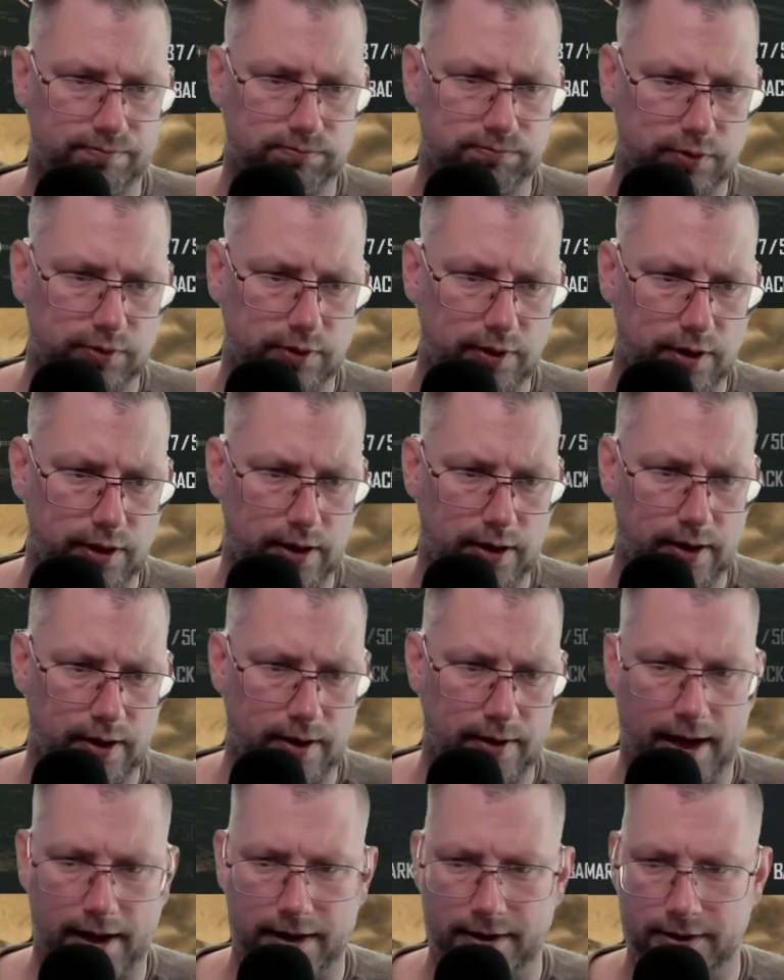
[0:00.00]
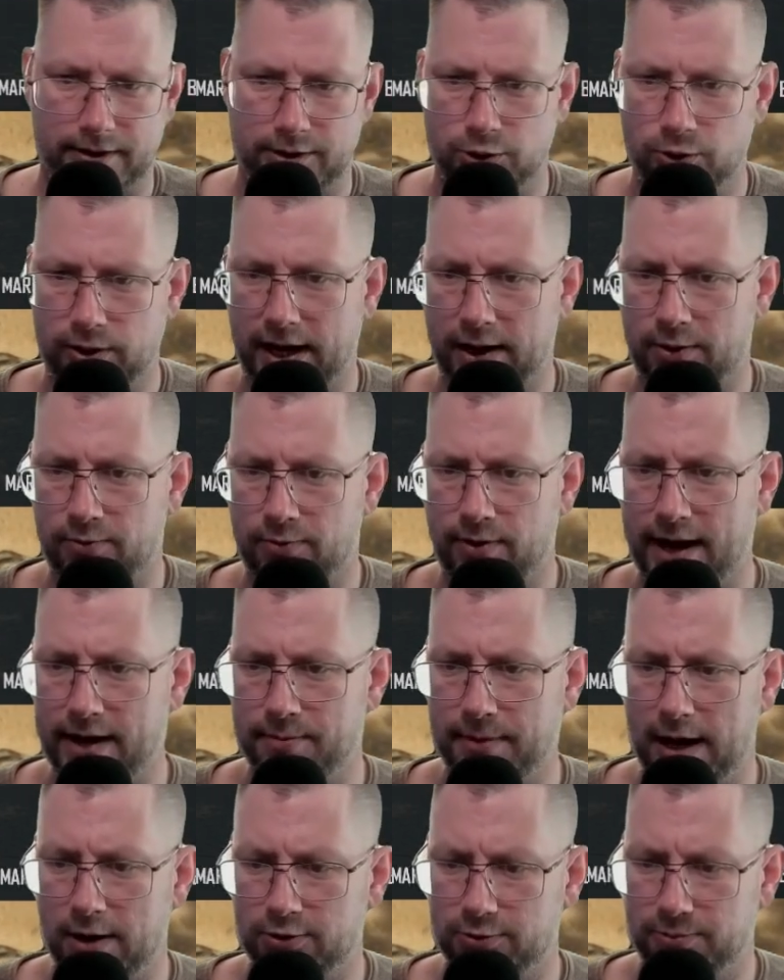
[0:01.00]
And you can grind them
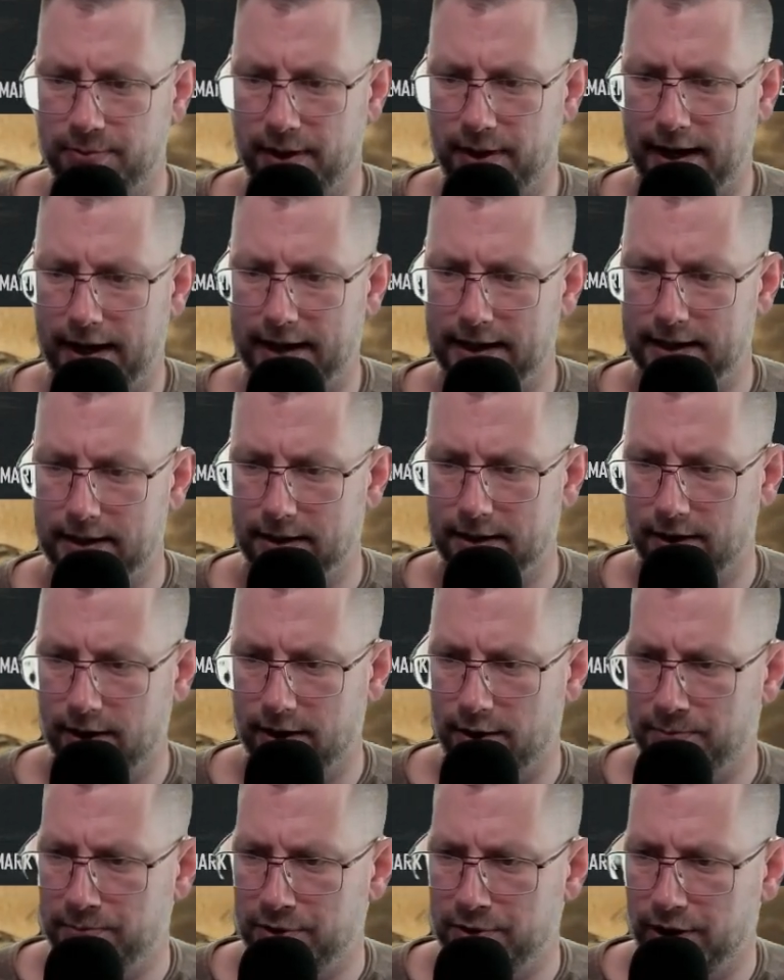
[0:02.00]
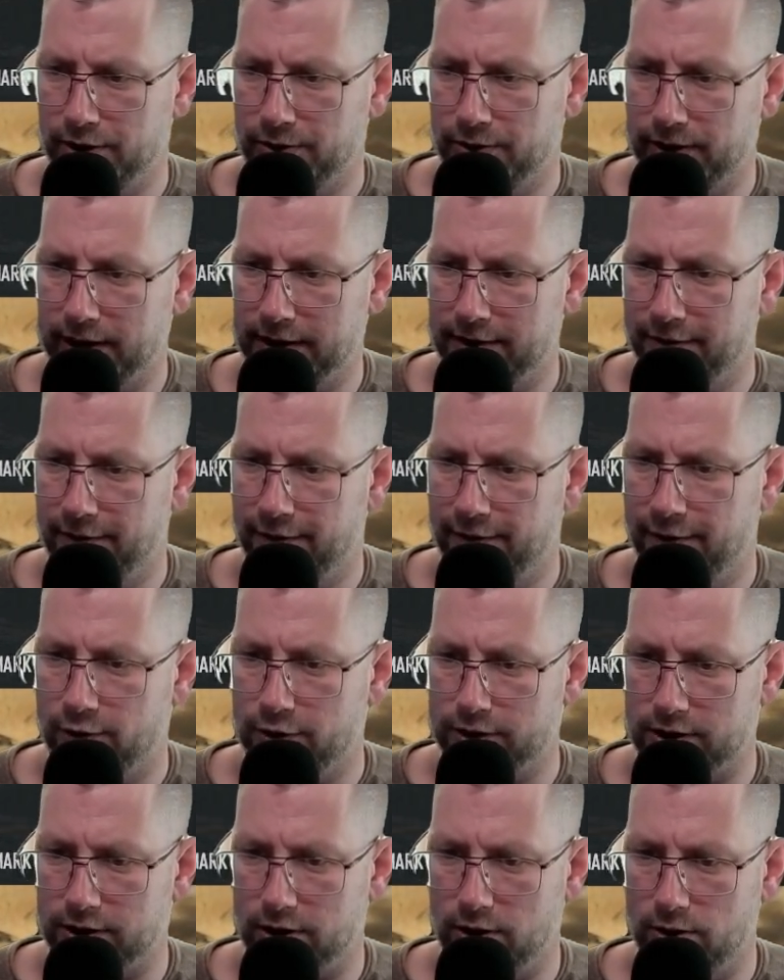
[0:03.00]
out by plundering Fort
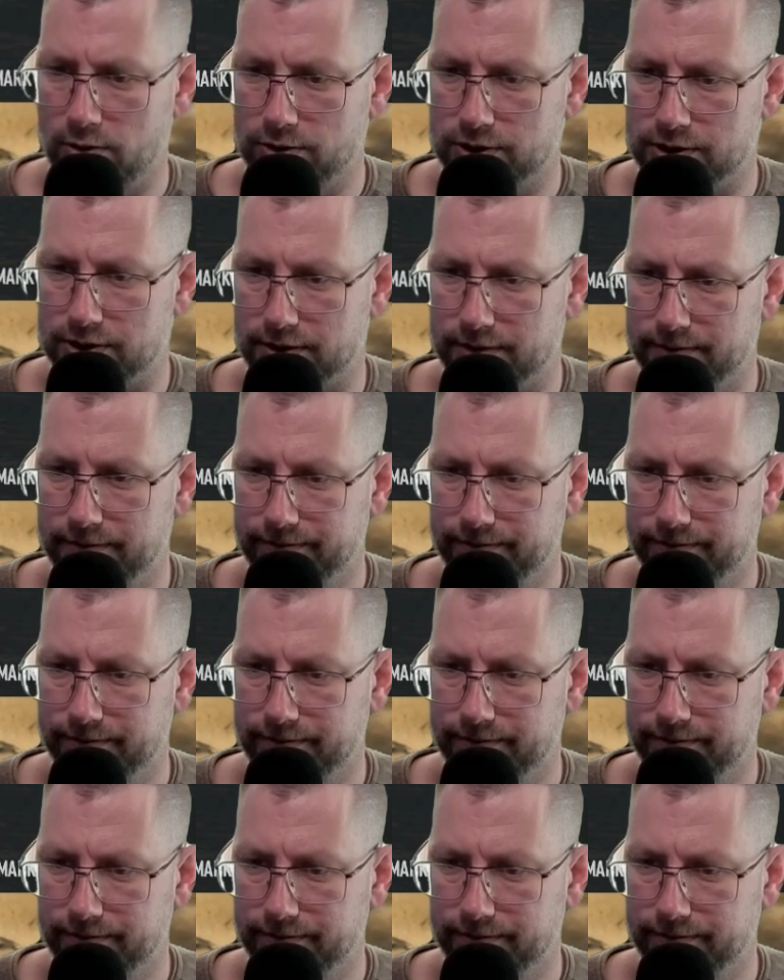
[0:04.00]
Osten.